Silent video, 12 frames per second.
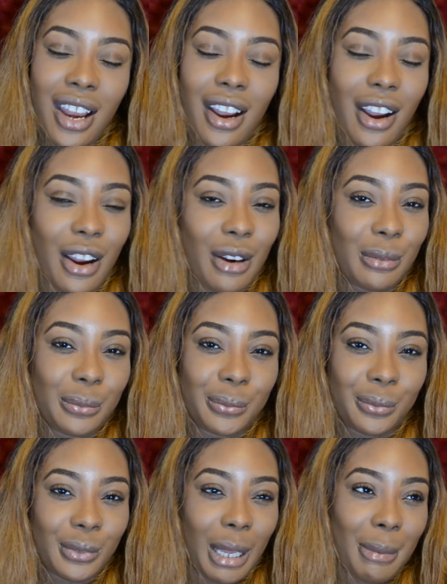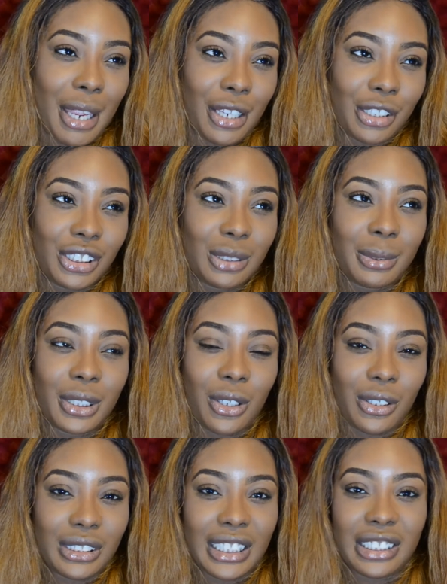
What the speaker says: I mean, you're just wearing it all day.